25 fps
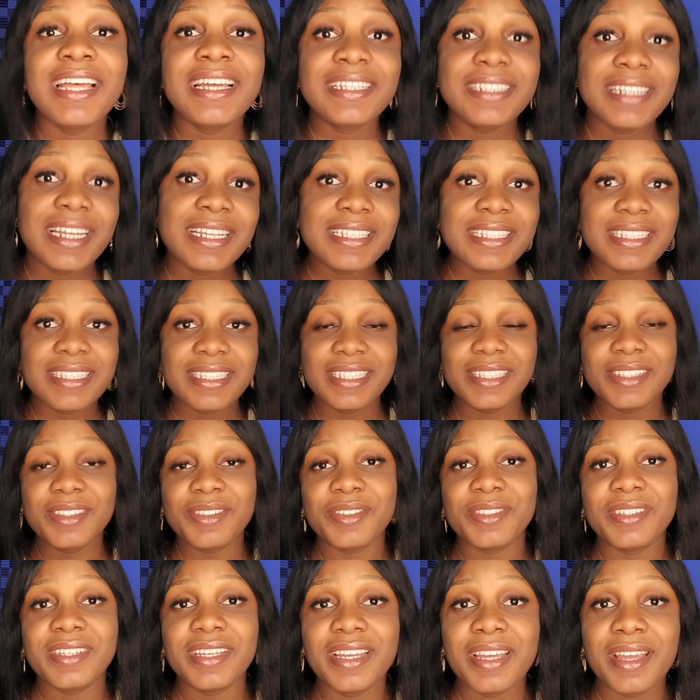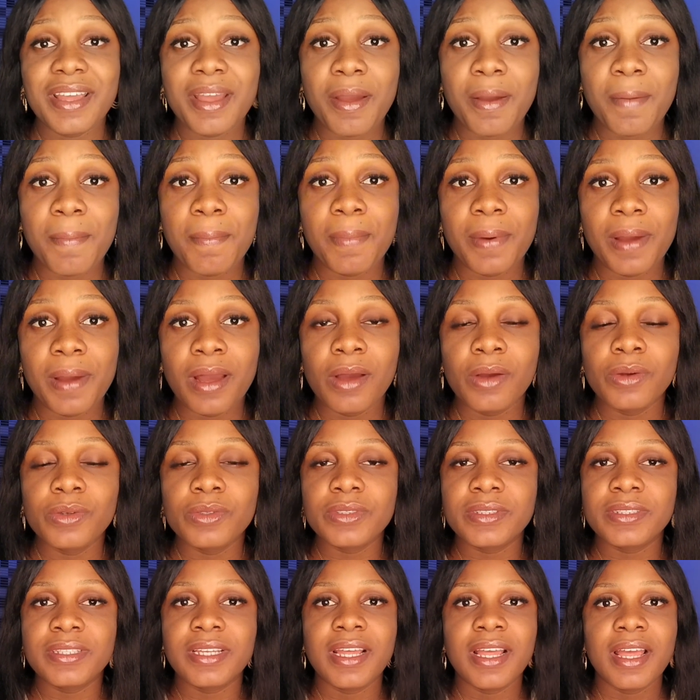That is it today
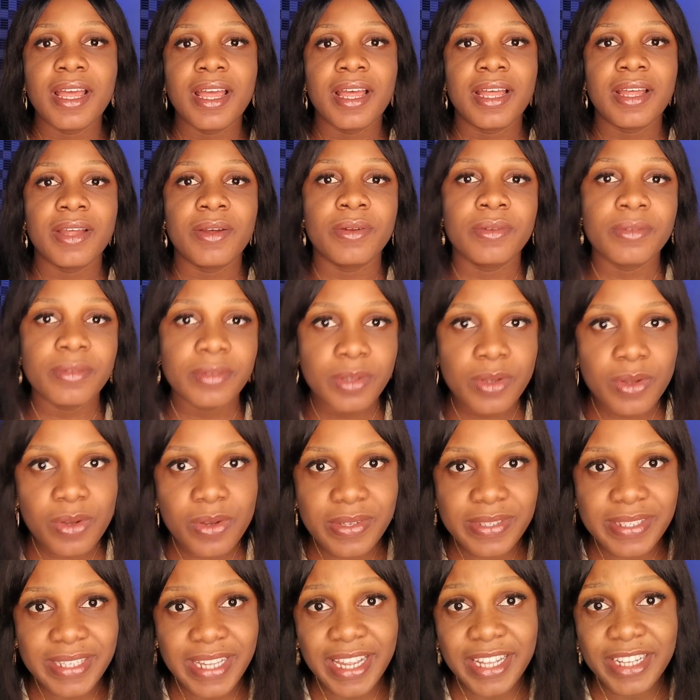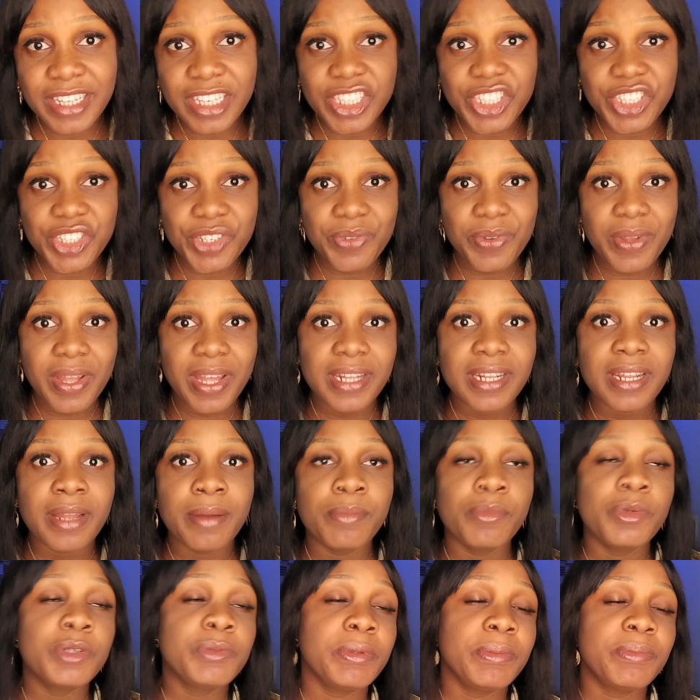about laws in Nigeria
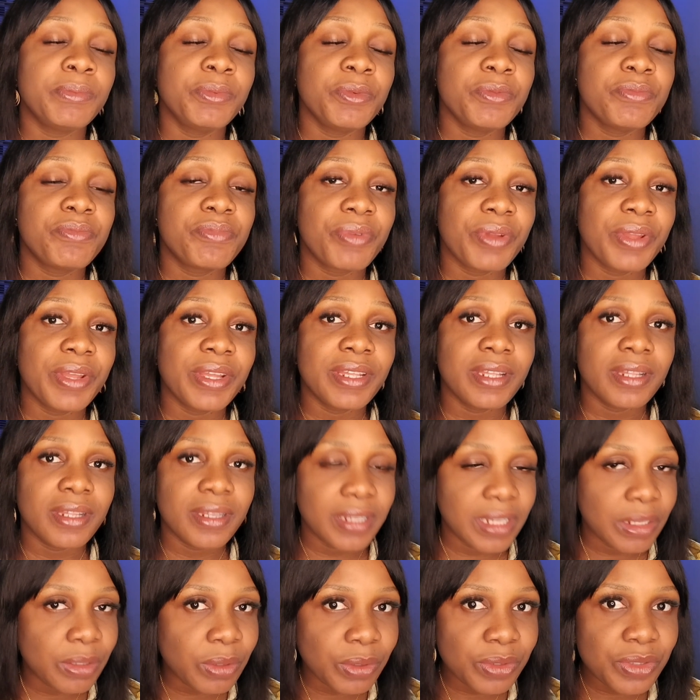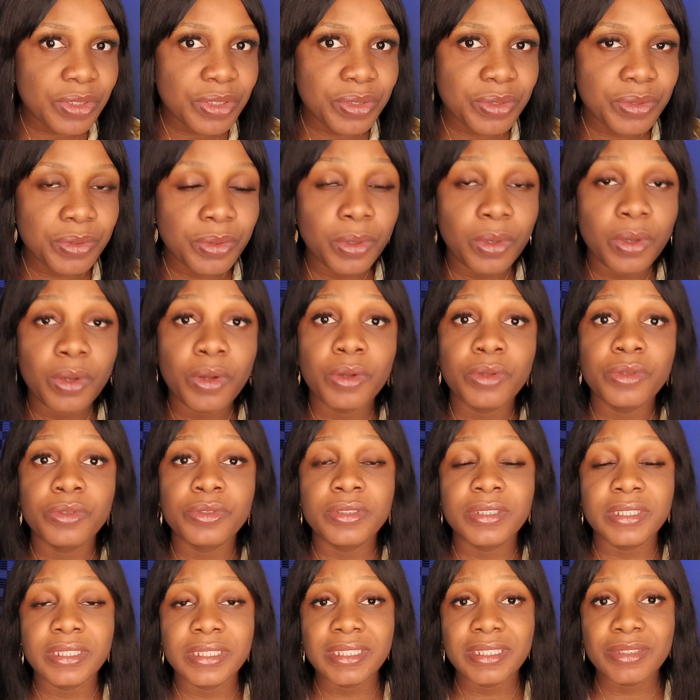that most people break. They don't know, or
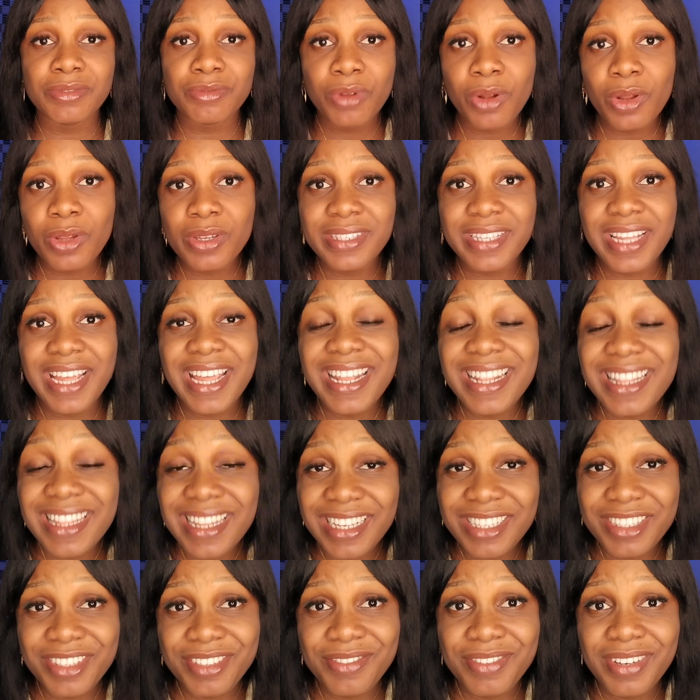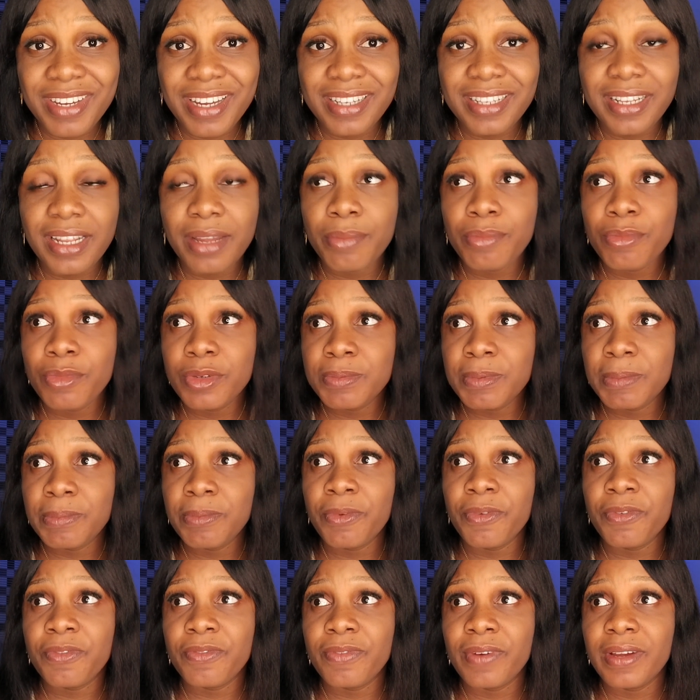the laws in Nigeria that most
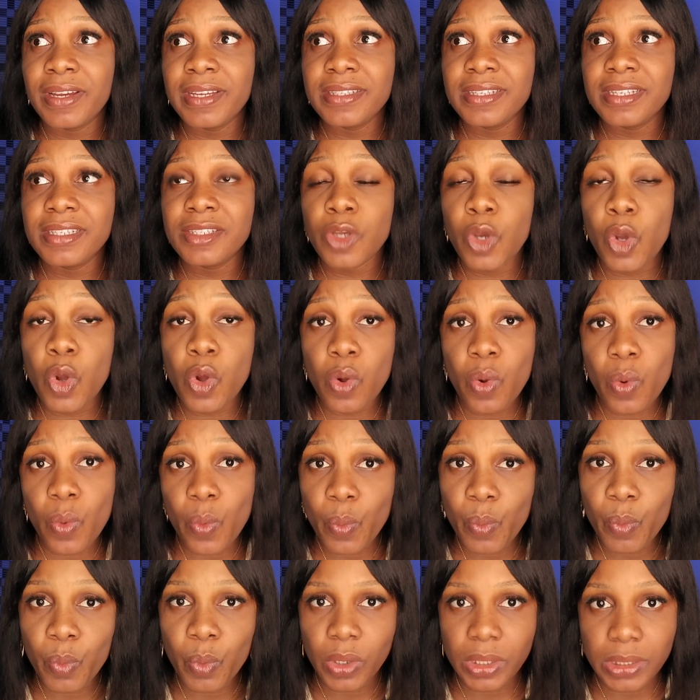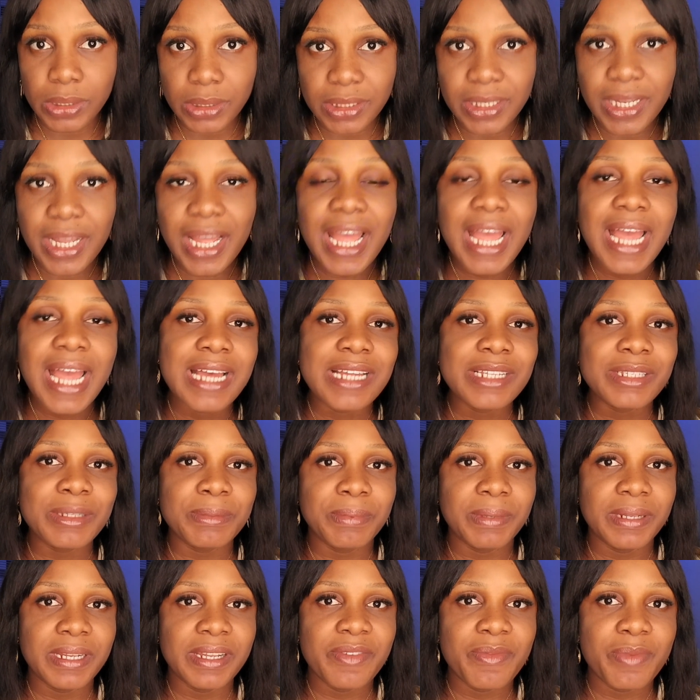people find it awkward to
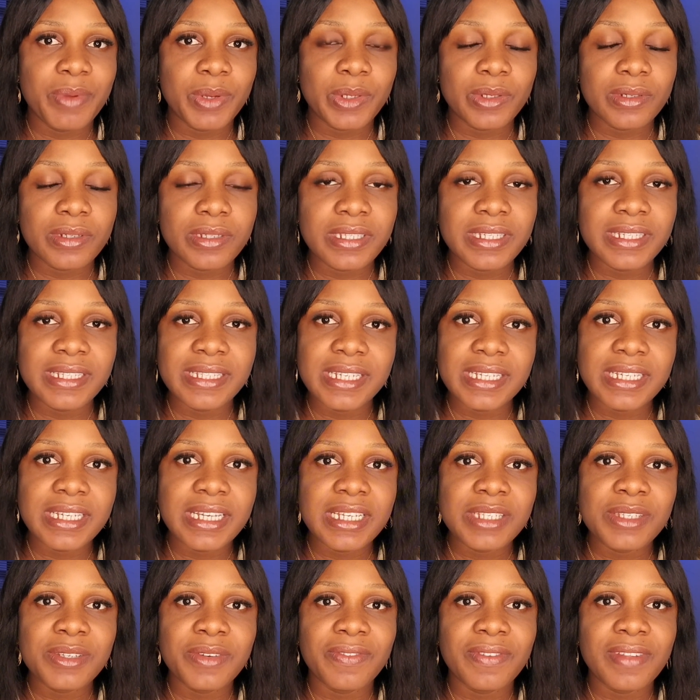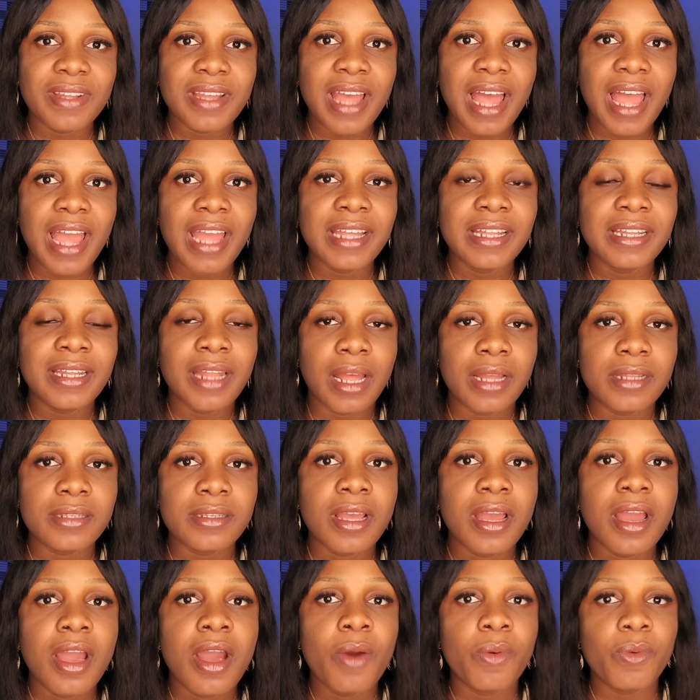believe, because in the case of guy
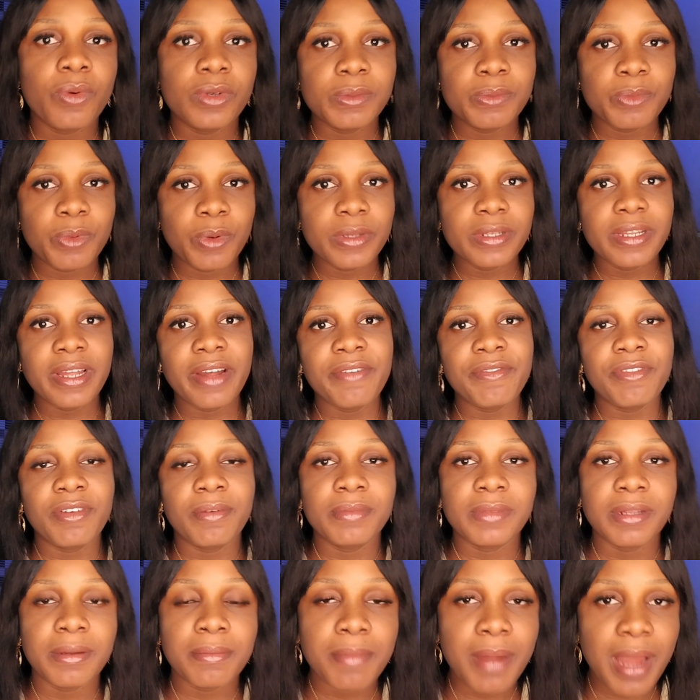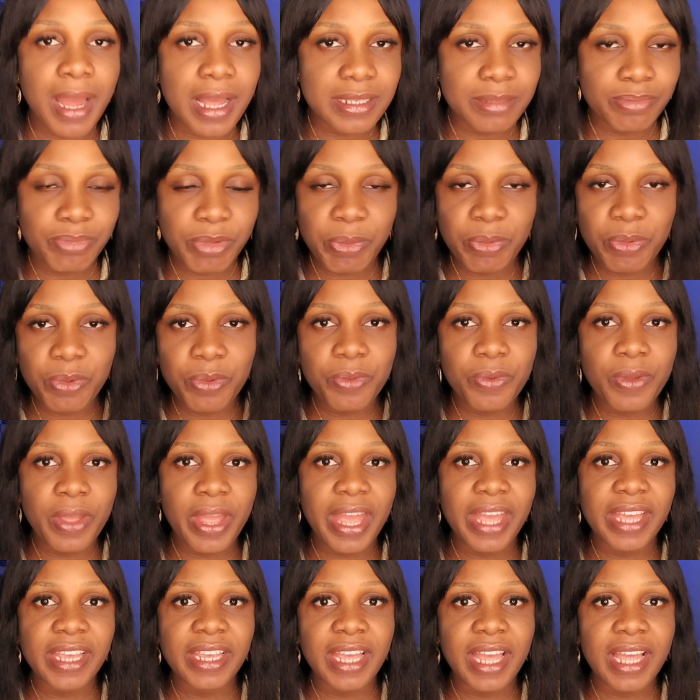that was brought down from the mast, people were
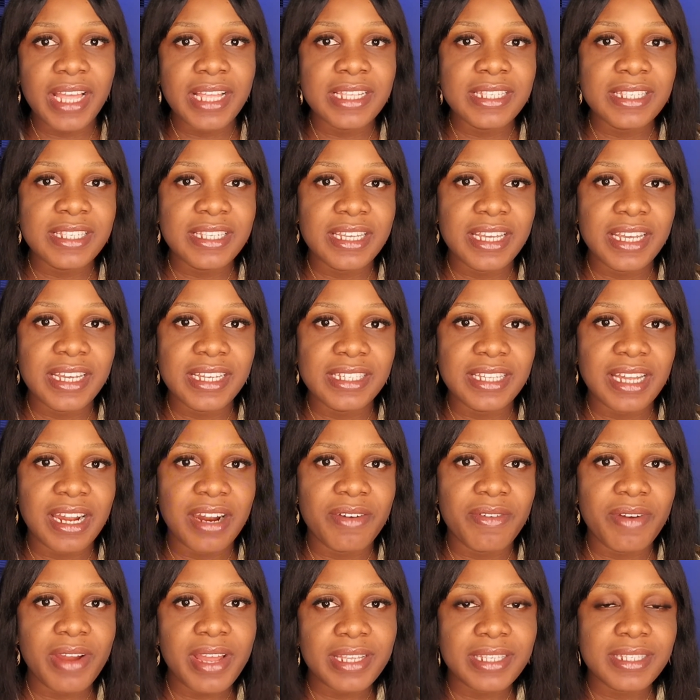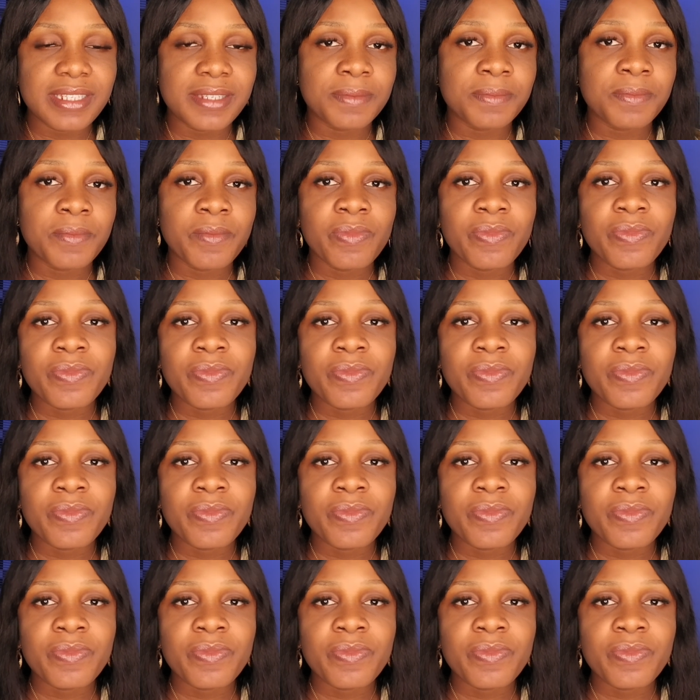against his arrest.